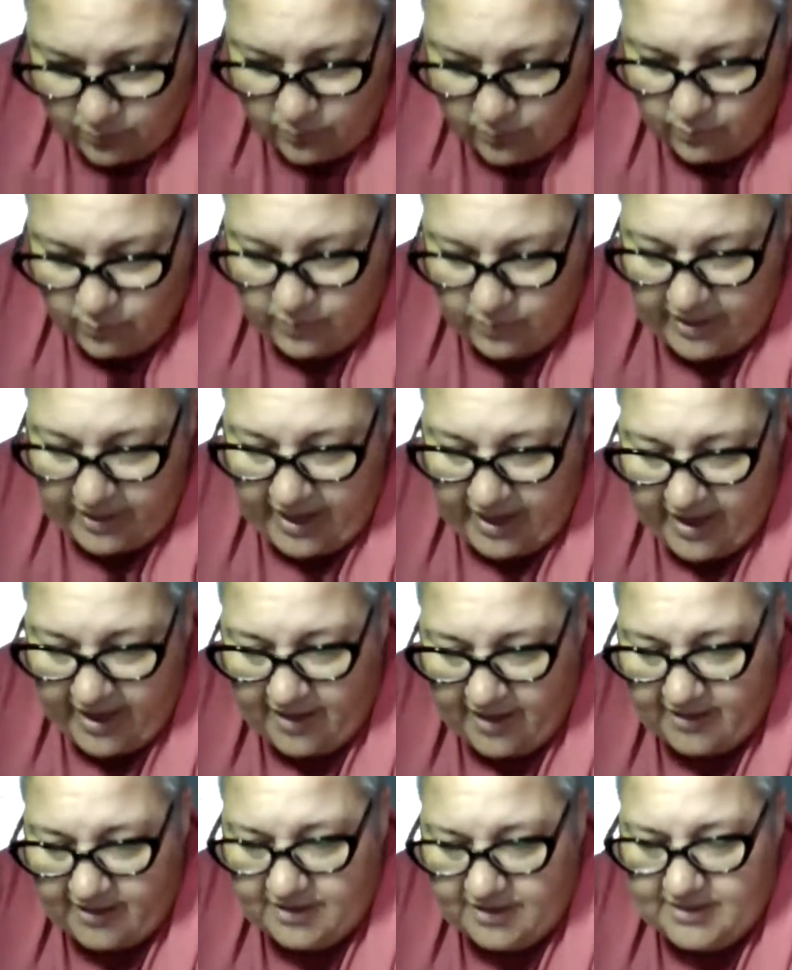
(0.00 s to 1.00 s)

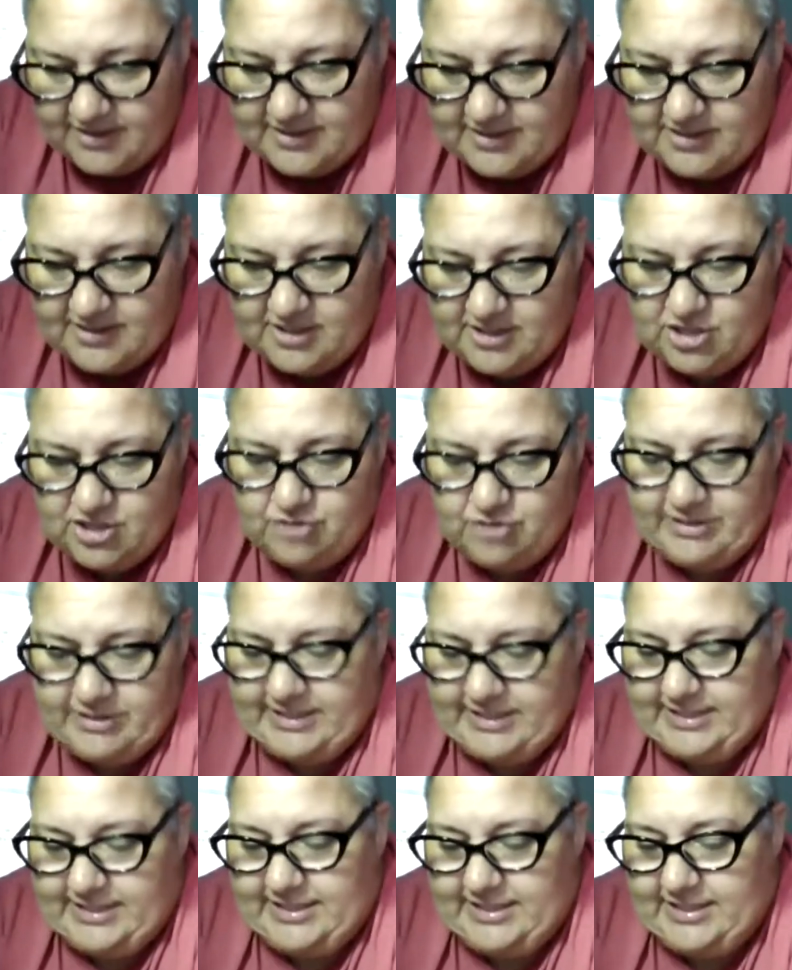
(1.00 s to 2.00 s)

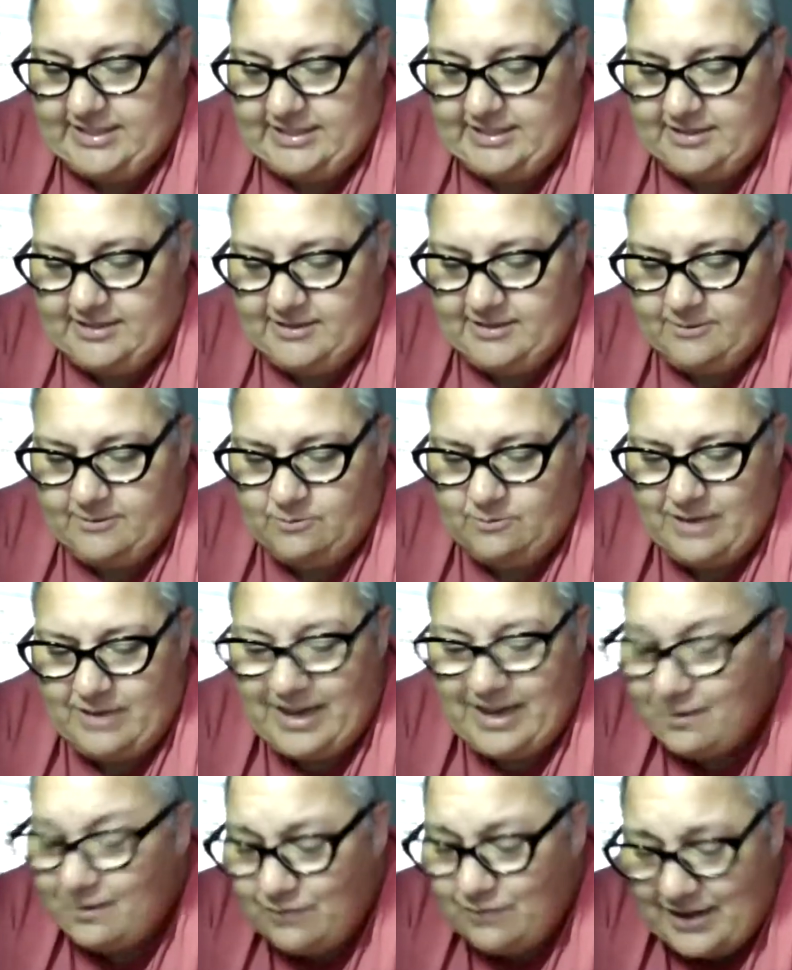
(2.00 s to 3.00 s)
recalcitrant.
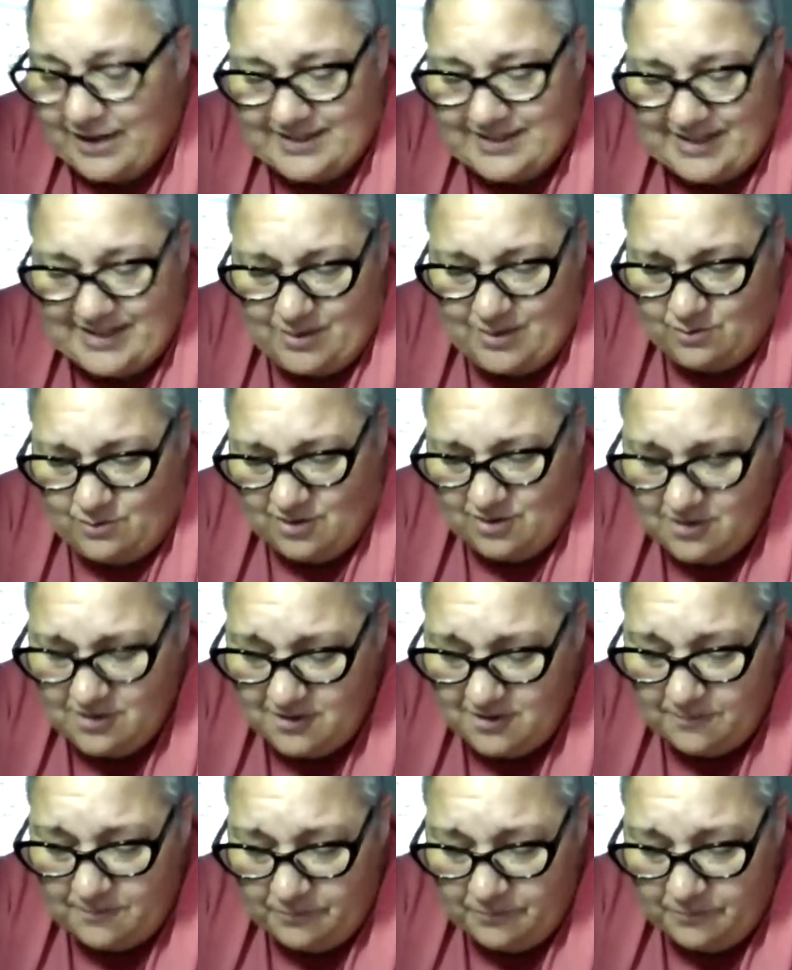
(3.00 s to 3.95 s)
I don't know how to say that word.